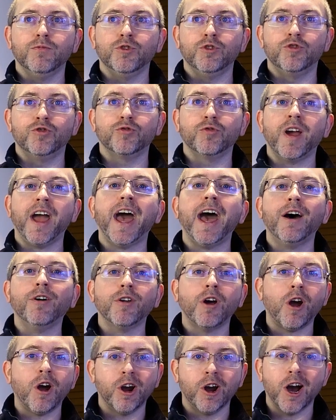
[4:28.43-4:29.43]
drown
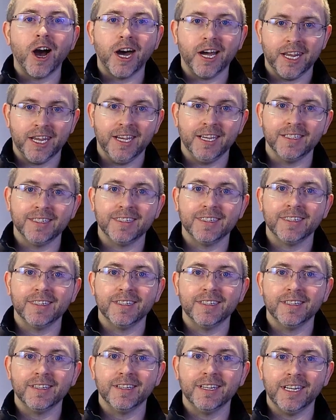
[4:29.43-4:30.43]
our audience
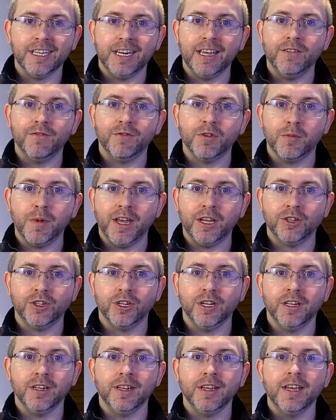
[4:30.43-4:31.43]
in
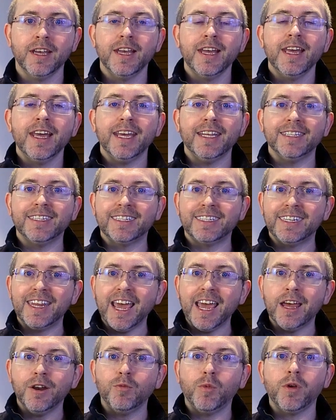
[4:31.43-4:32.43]
information.
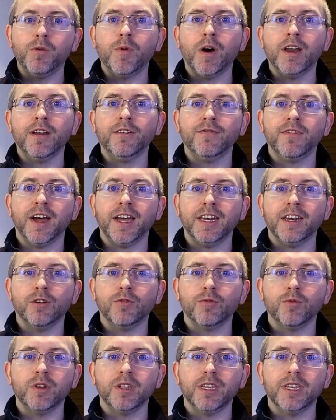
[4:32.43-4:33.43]
Instead, we want to find a
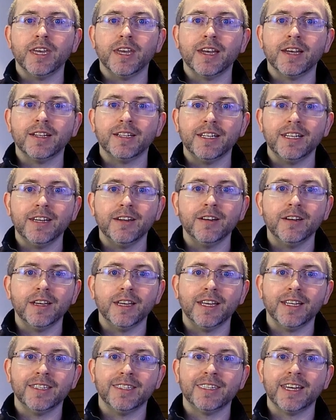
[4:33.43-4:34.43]
really clear
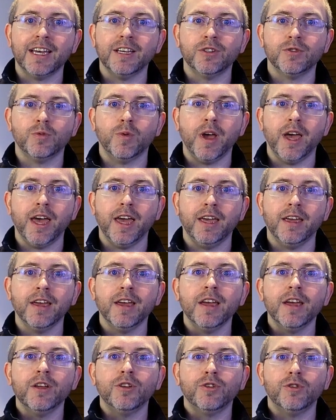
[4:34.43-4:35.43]
and concise way
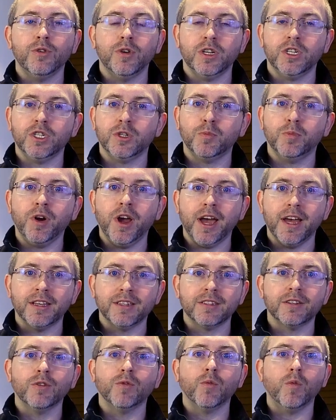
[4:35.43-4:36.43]
to
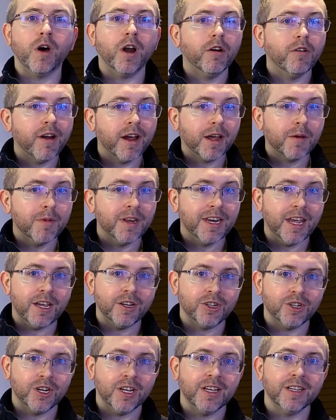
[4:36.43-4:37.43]
express what our
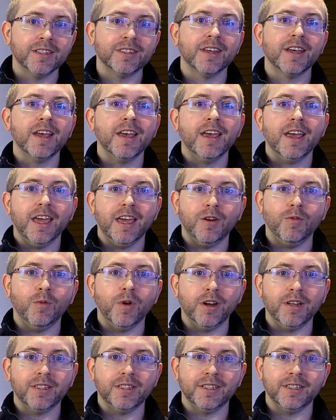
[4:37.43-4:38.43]
recommendation is and
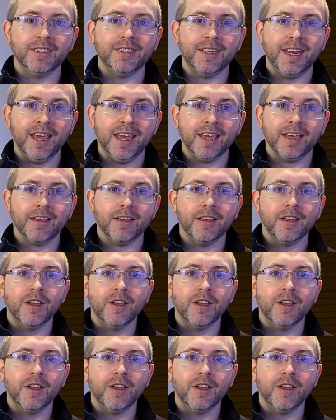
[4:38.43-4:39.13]
what is at stake.